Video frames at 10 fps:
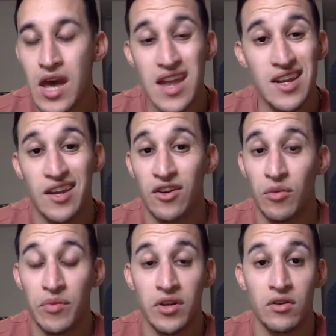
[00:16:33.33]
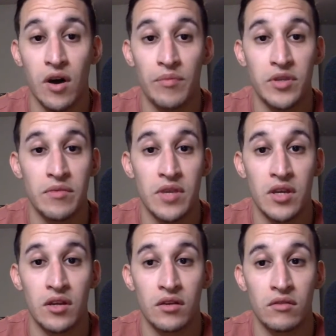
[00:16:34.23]
And it can open you up to
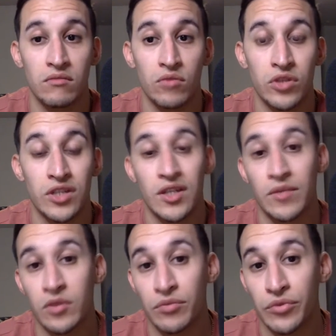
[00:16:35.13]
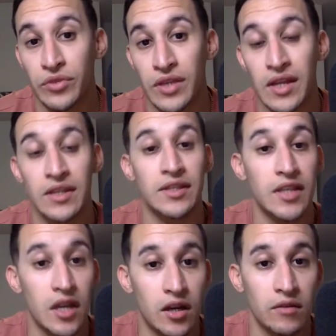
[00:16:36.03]
being more susceptible to getting
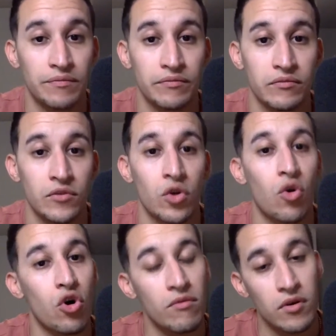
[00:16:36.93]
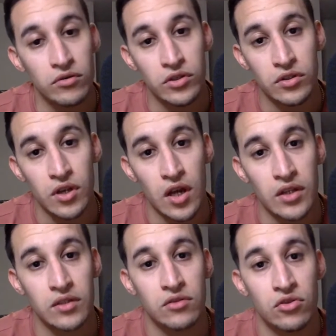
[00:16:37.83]
sick. Your hormones,
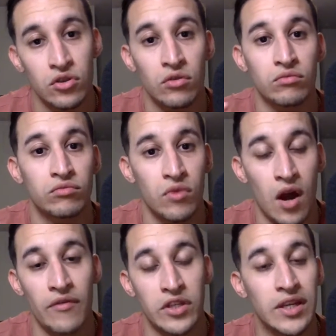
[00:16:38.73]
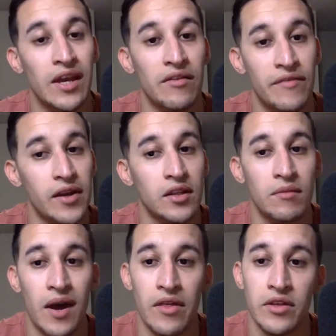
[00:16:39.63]
obviously get
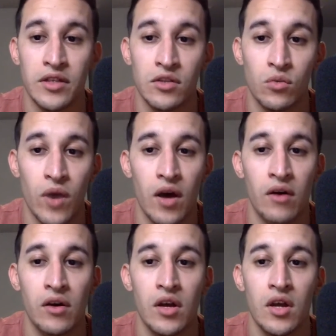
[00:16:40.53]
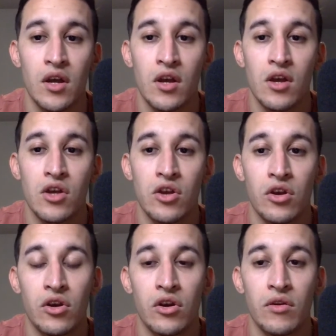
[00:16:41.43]
affected by this as well.
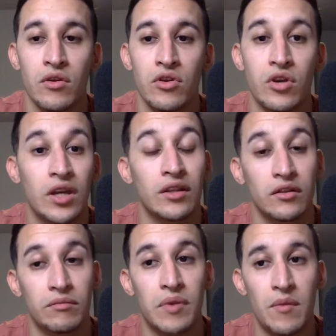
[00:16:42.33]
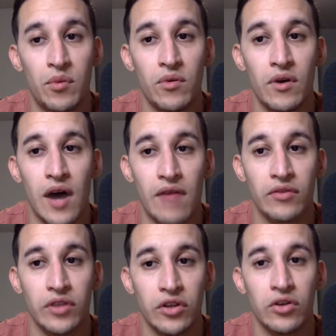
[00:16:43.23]
People
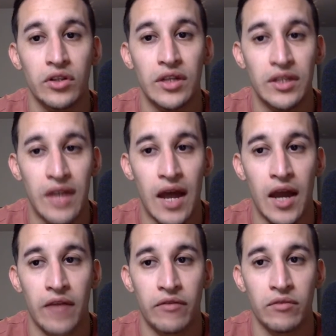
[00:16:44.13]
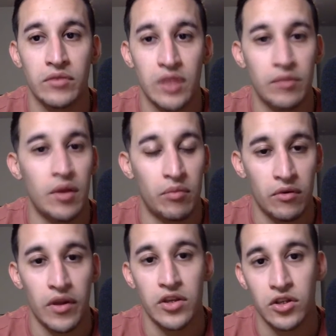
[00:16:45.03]
have literally died from sleep
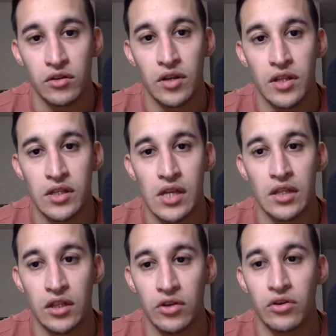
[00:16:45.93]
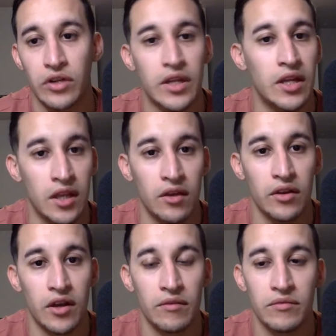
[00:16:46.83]
deprivation. It literally can kill
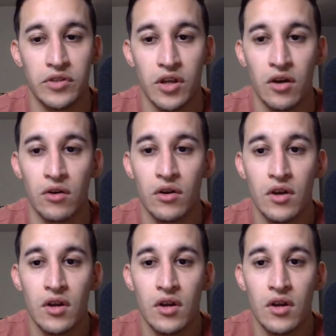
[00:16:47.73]
you. So